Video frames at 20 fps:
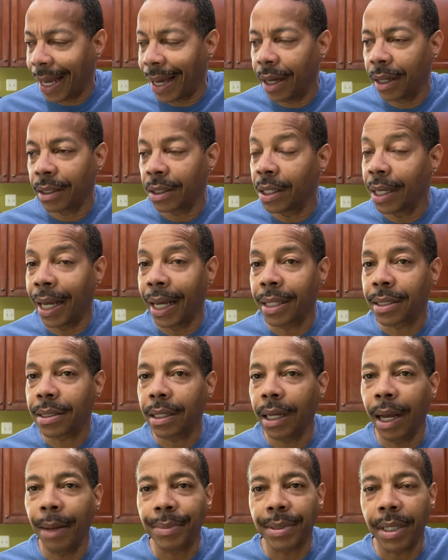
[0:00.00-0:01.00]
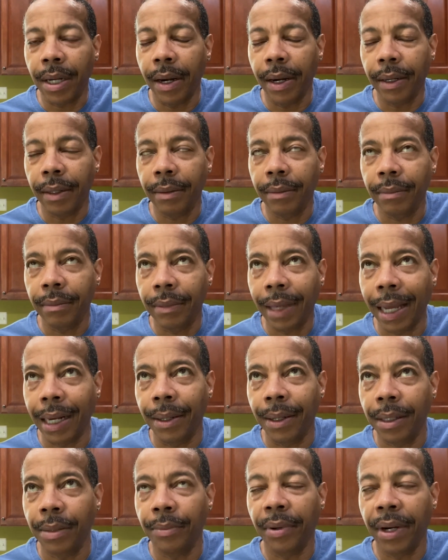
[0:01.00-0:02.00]
Yes, I'm sorry. Got it on
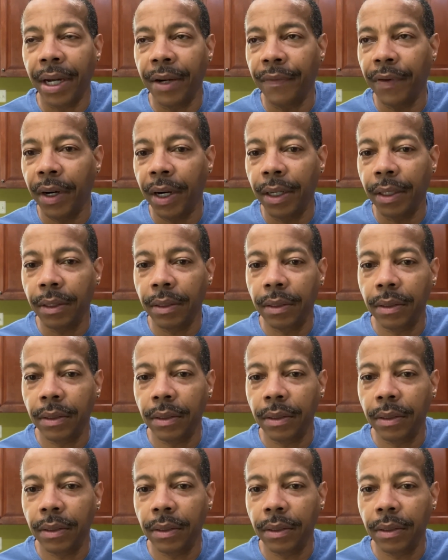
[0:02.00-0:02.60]
the brain fart.